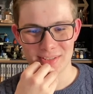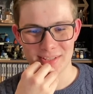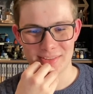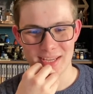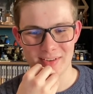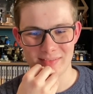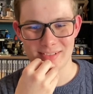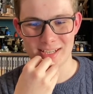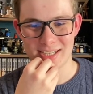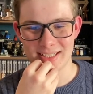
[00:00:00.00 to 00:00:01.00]
The theory of
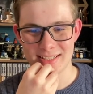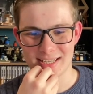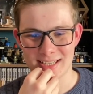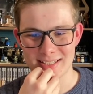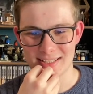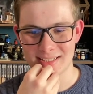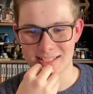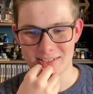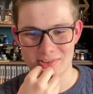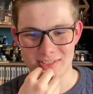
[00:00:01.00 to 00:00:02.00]
science has the
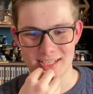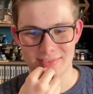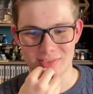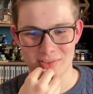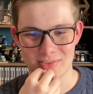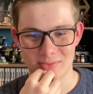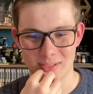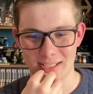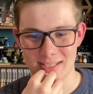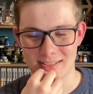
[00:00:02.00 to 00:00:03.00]
Cassandra Davros from
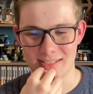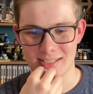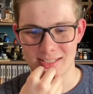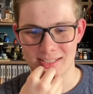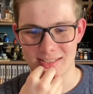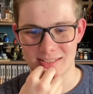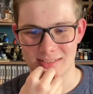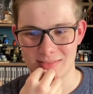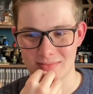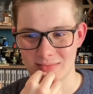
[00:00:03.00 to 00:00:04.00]
Classic
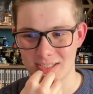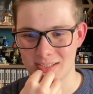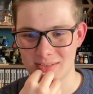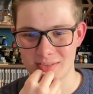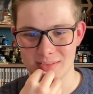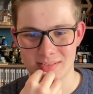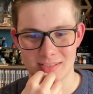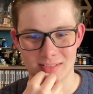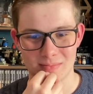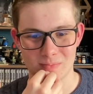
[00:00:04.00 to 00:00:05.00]
and
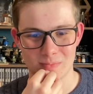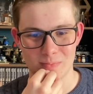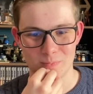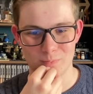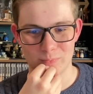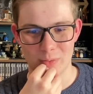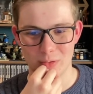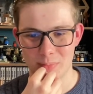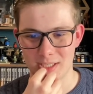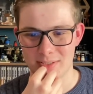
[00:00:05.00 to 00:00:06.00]
Racnoss. But
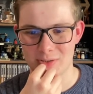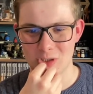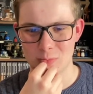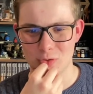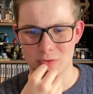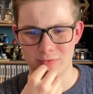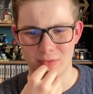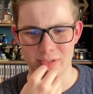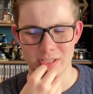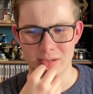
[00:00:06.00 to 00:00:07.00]
we'll buy two more
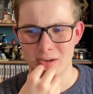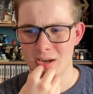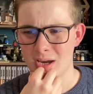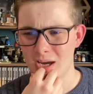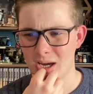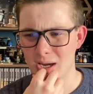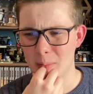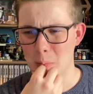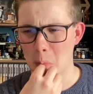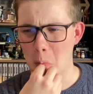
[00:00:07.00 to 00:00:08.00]
for you.
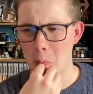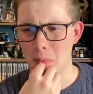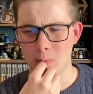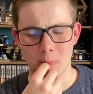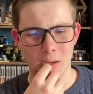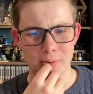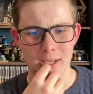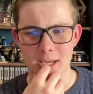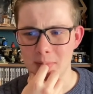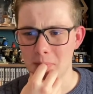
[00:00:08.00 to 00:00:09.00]
Um,
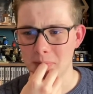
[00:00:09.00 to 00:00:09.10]
okay.